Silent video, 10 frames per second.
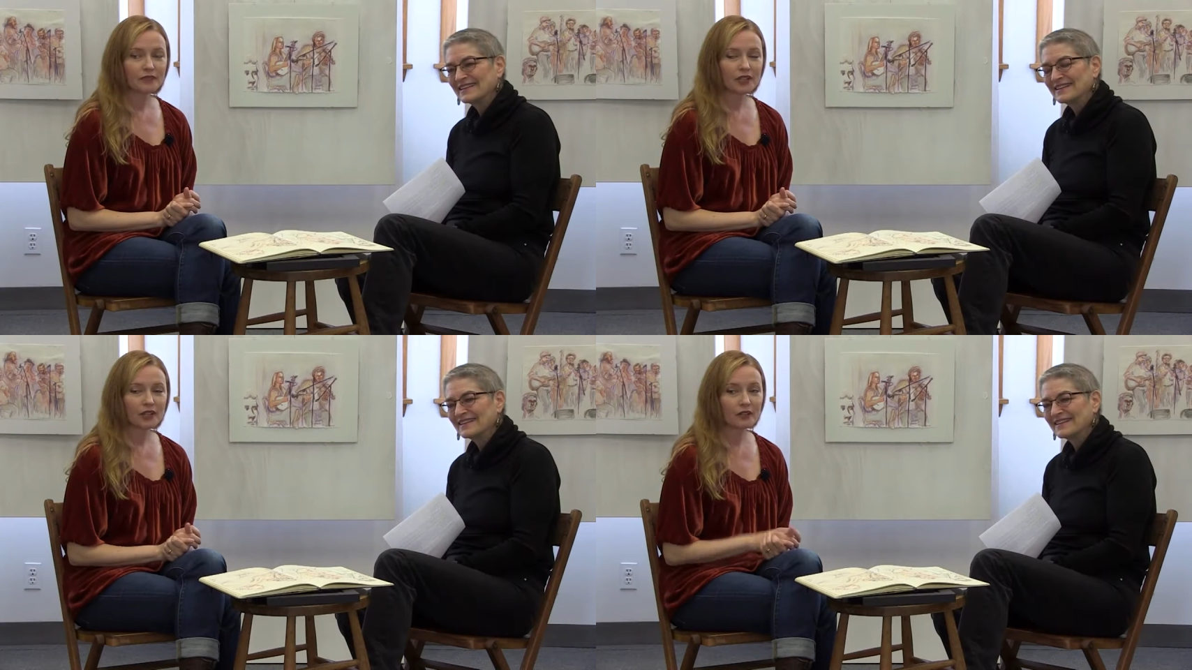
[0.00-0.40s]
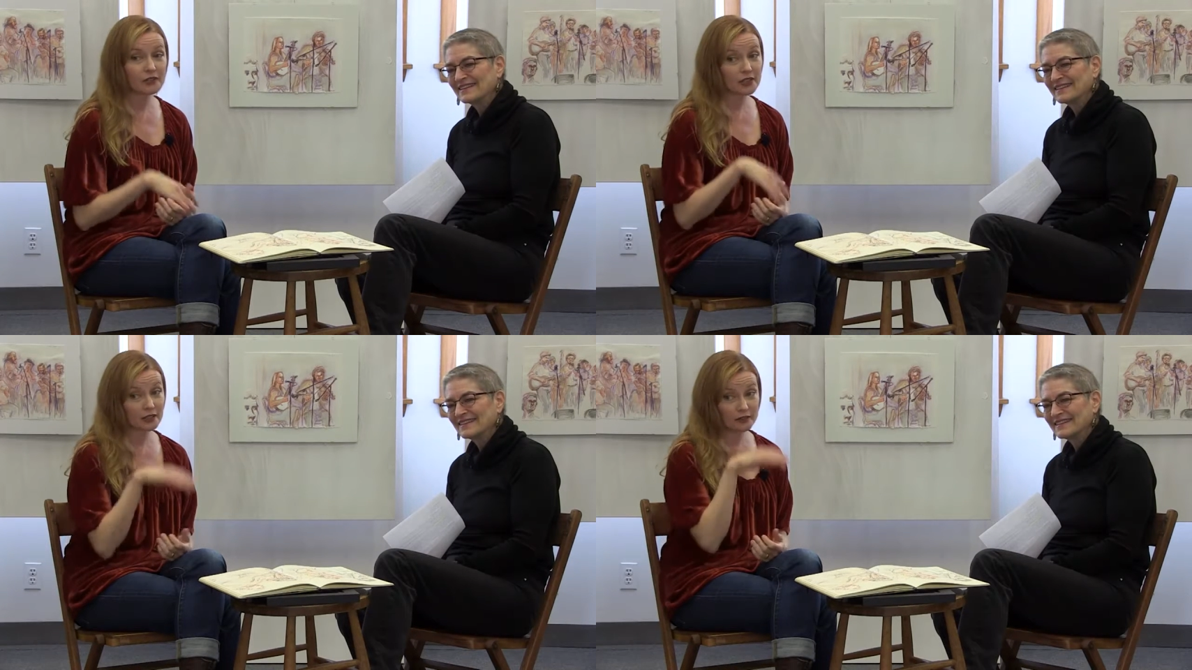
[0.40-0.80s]
Speaker 1: of
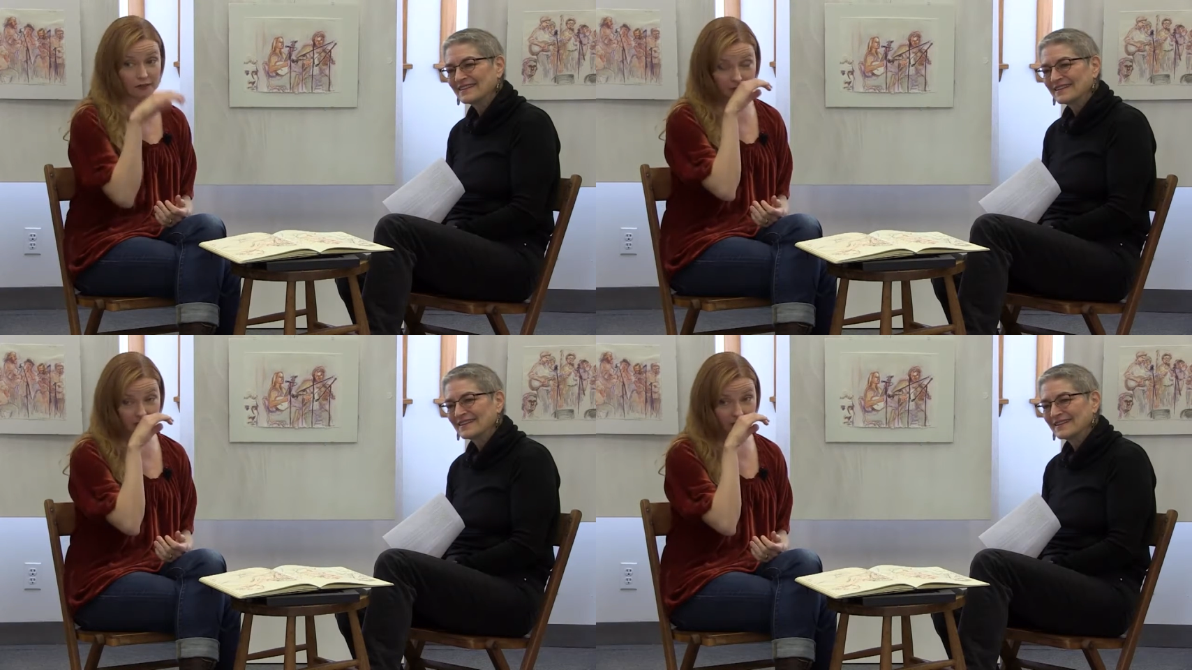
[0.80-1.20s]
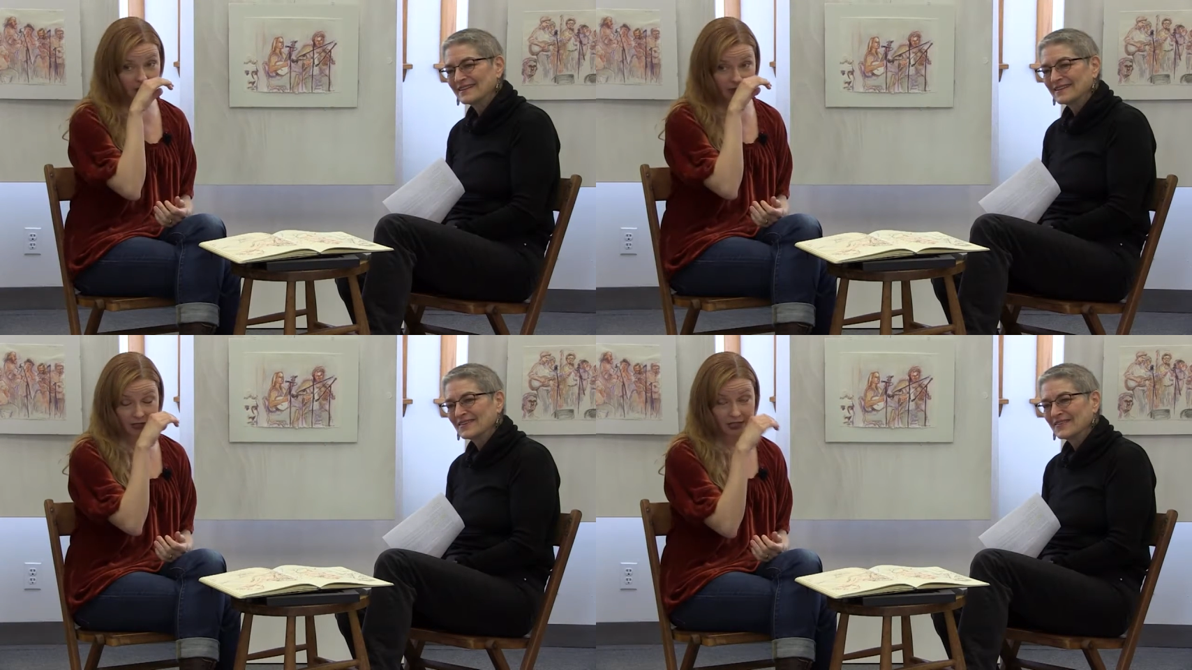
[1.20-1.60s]
the
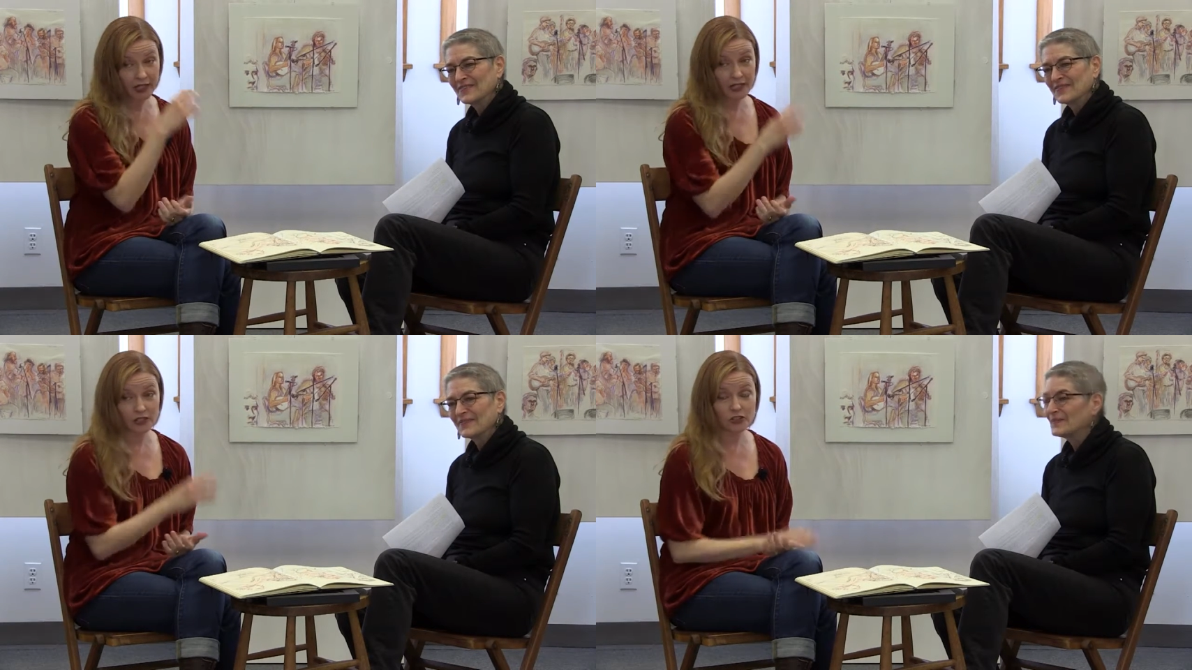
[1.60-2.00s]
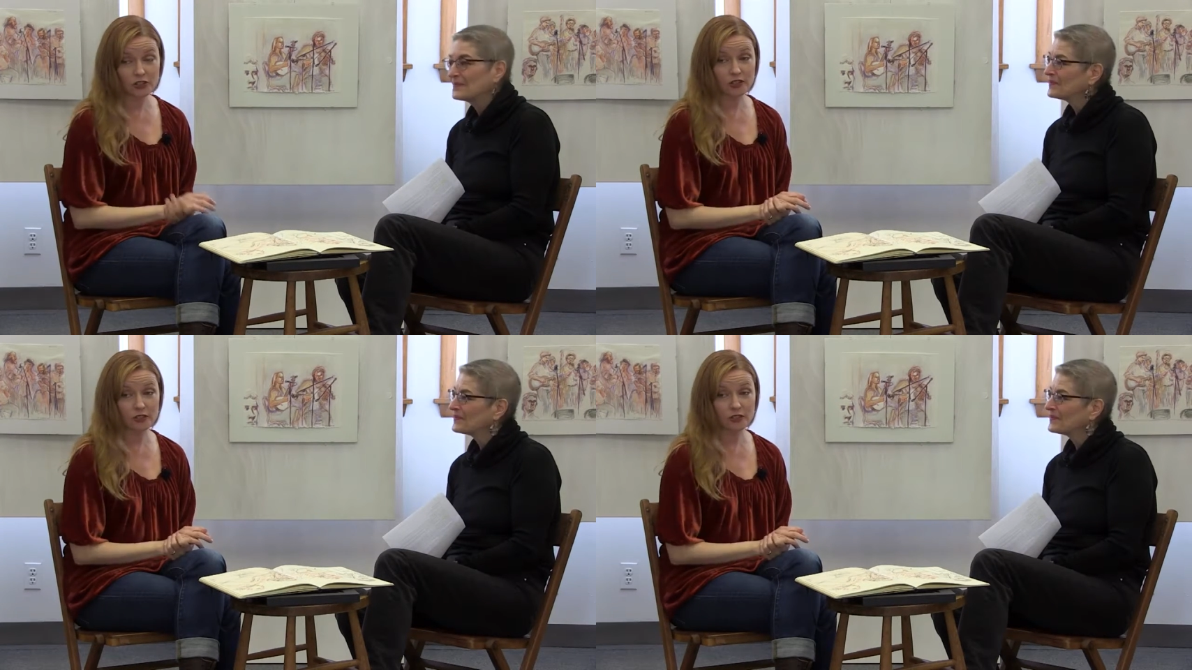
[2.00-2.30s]
the stage,